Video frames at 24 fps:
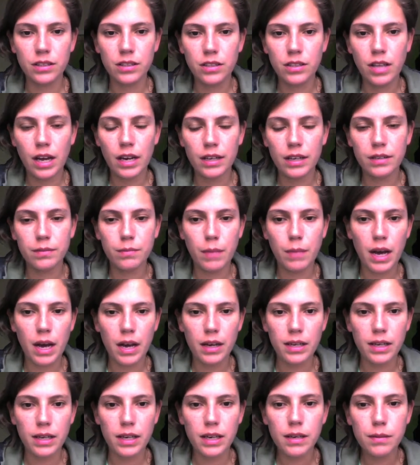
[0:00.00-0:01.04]
that
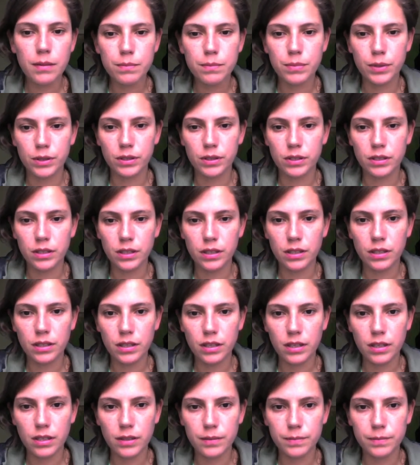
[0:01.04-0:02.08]
my input in
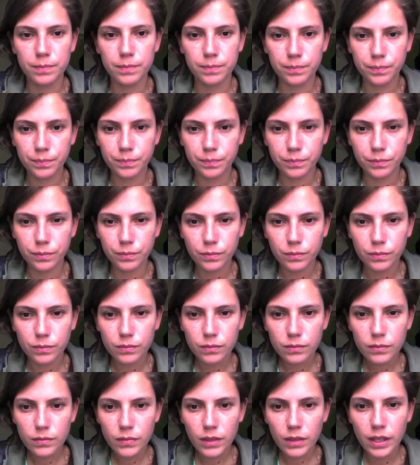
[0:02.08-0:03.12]

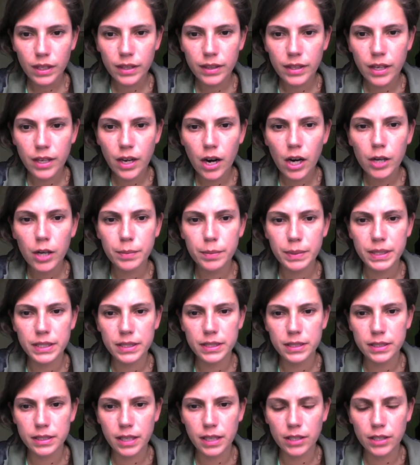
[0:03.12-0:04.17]
the art piece
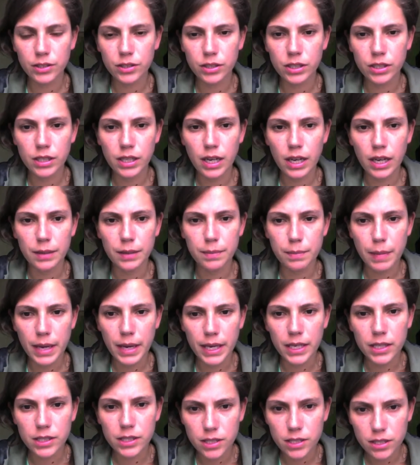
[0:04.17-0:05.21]
is actually like
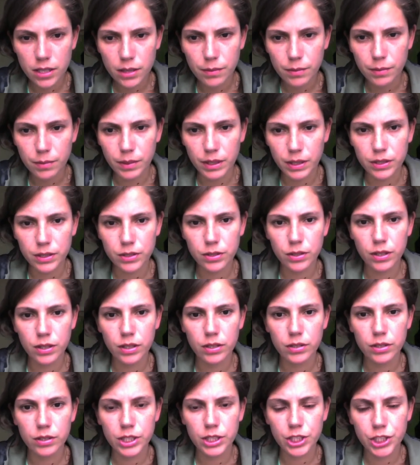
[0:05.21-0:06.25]
making something to it, or
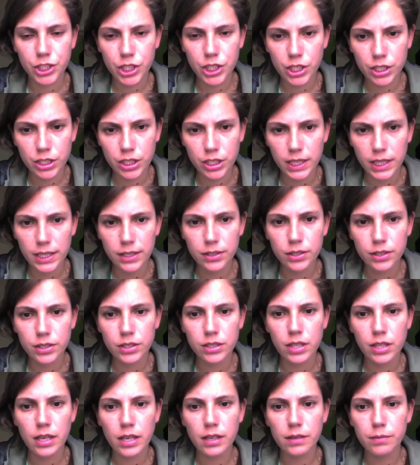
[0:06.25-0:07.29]
is changing it, or is
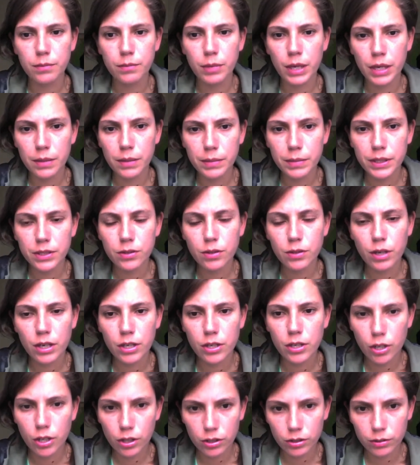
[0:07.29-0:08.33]
like bringing me to
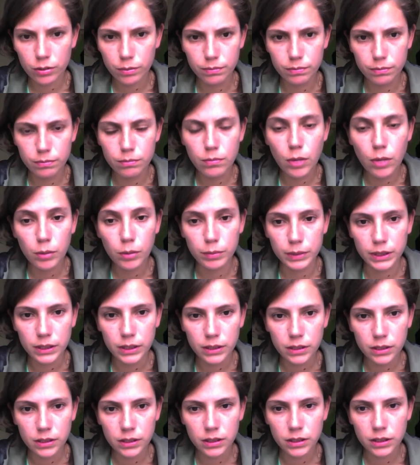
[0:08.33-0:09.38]
another
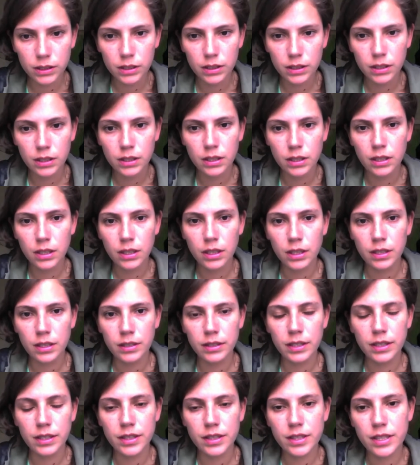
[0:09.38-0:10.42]
moment,
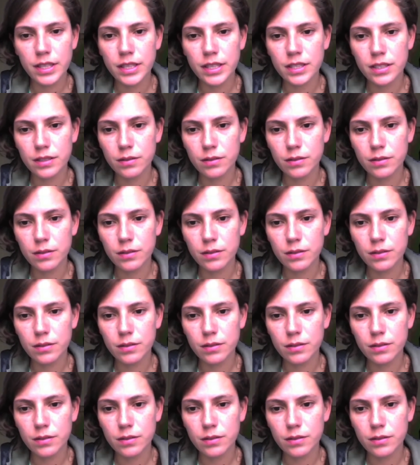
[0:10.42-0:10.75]
then this